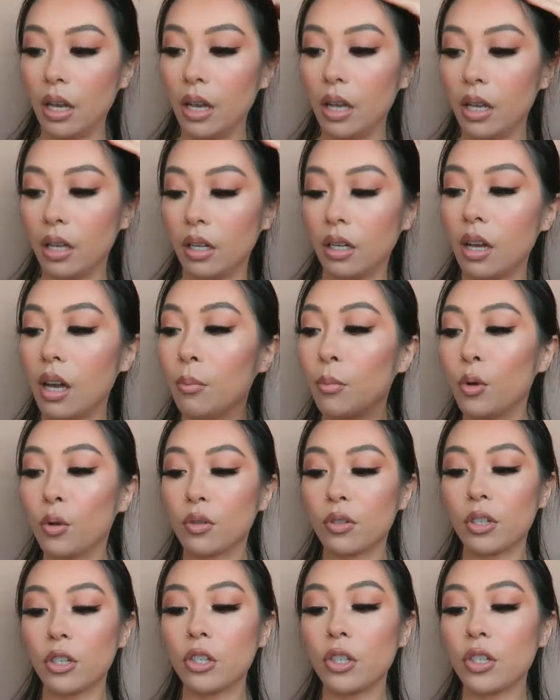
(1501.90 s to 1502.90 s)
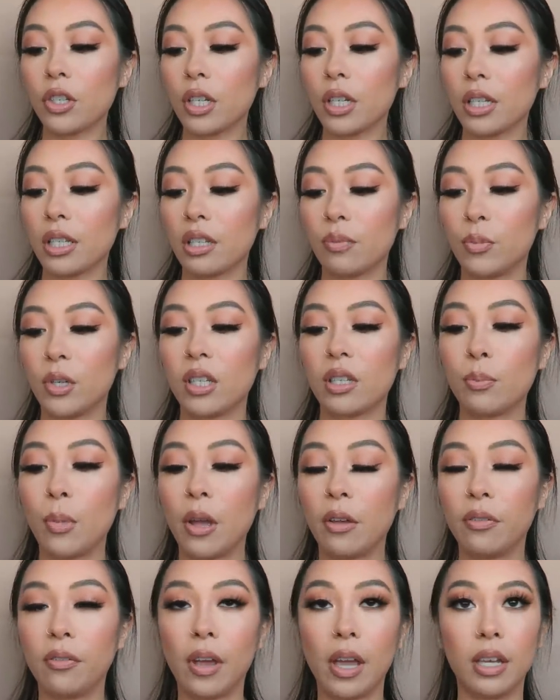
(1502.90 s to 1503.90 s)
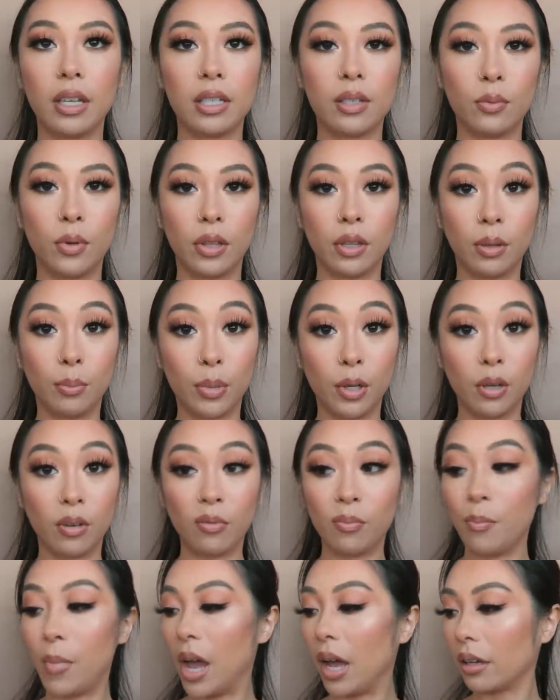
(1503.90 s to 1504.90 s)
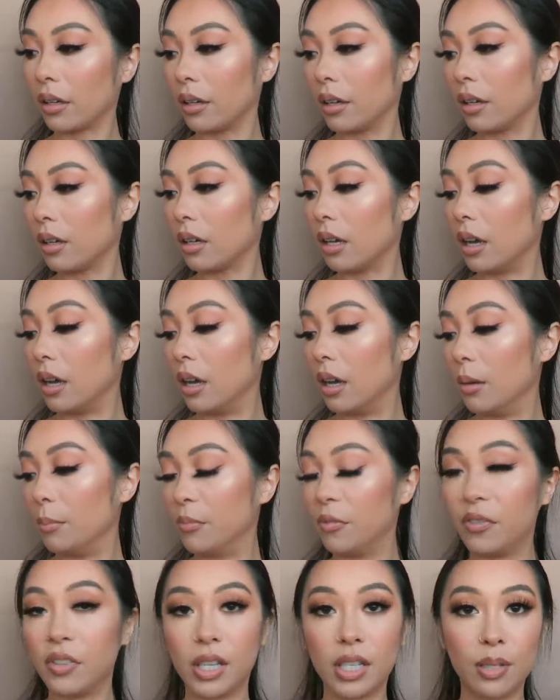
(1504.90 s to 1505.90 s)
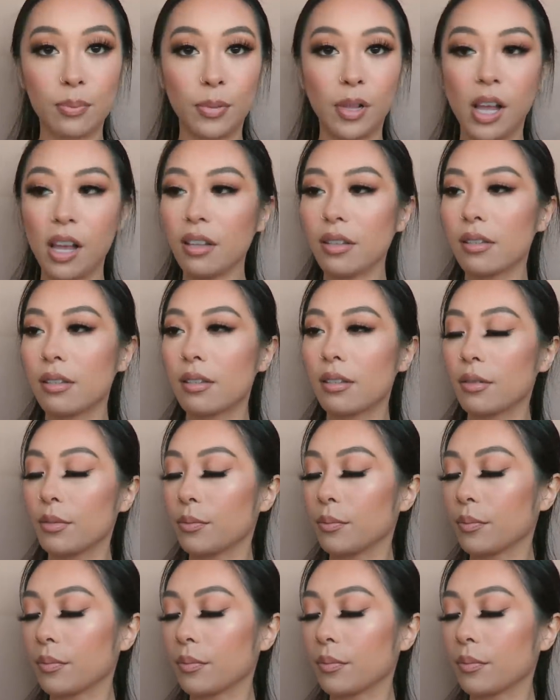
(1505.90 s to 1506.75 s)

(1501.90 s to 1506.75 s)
And I'm also just gonna spritz my face with a bit of MAC Fix Plus.